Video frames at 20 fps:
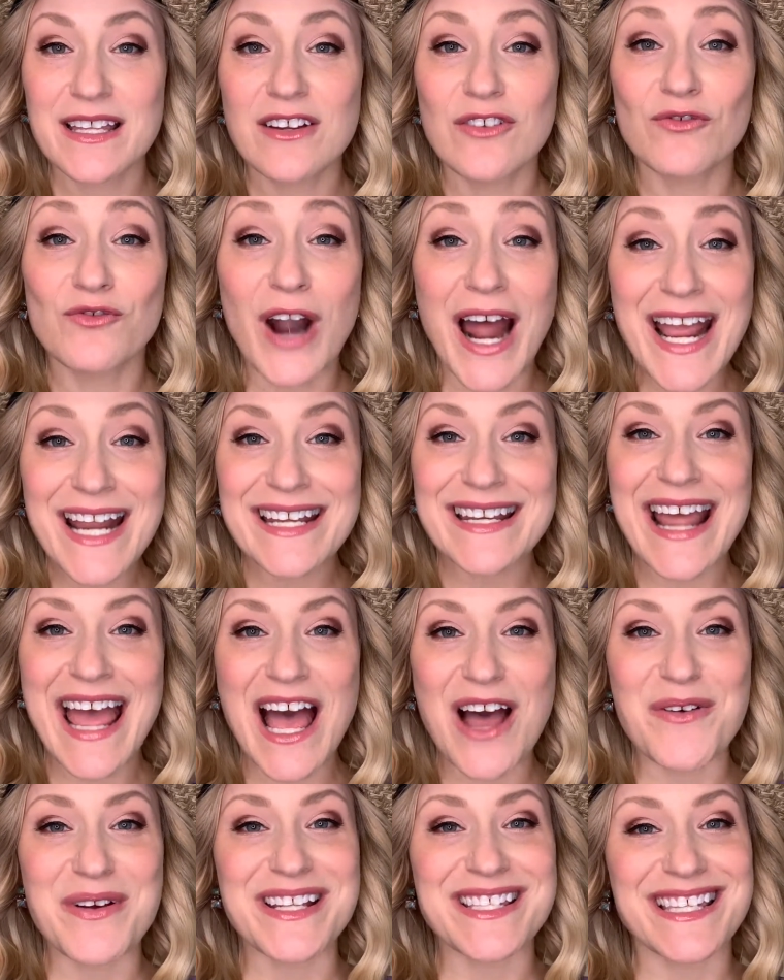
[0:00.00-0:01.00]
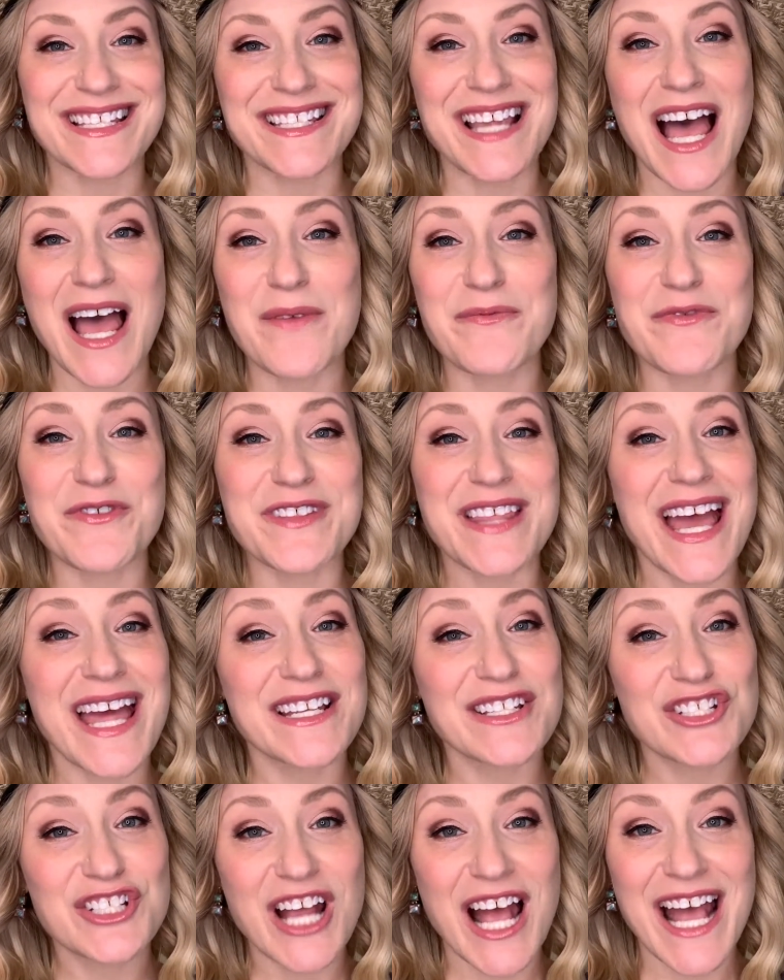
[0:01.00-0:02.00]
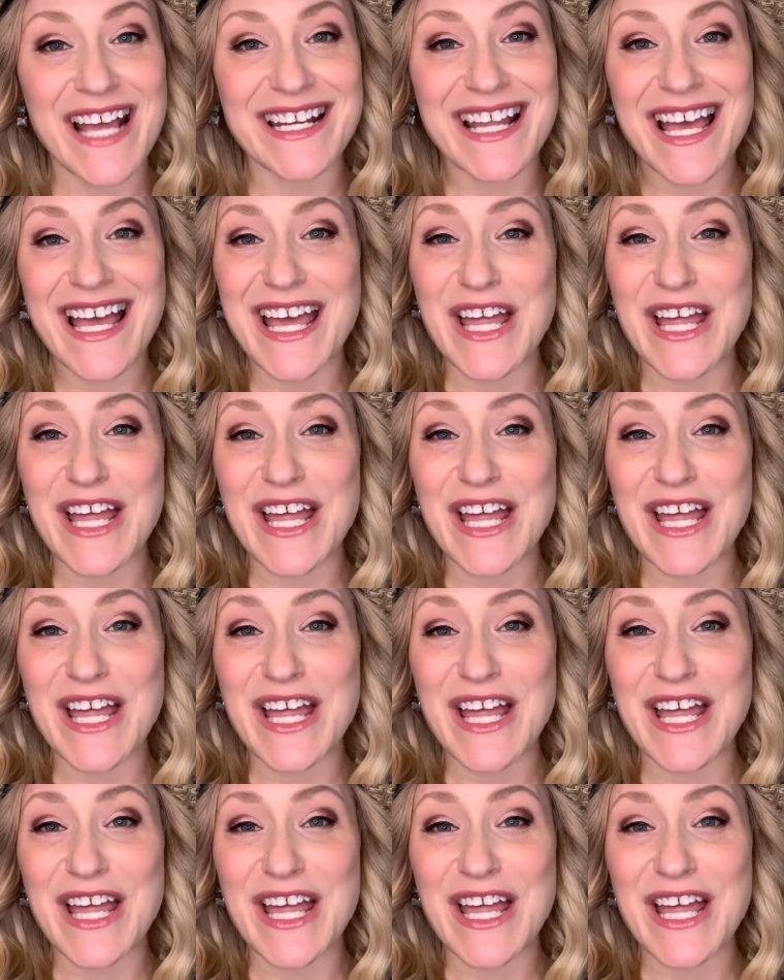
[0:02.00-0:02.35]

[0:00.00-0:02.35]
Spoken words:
Right now is the time for that china